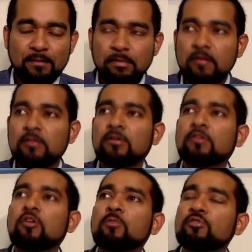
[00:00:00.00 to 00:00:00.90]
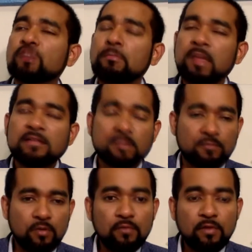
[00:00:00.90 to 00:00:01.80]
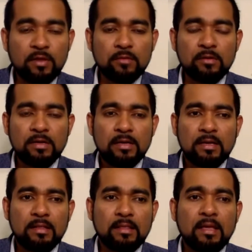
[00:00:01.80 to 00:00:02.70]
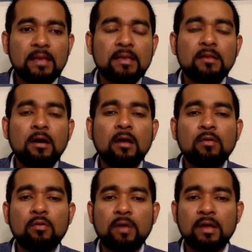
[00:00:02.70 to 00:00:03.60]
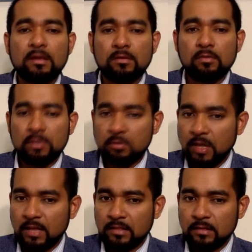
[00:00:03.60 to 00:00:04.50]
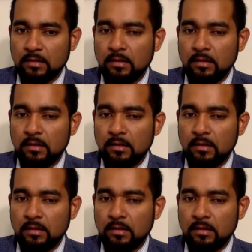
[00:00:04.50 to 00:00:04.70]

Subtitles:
Because when corporation makes the food for you, they did not look at your health.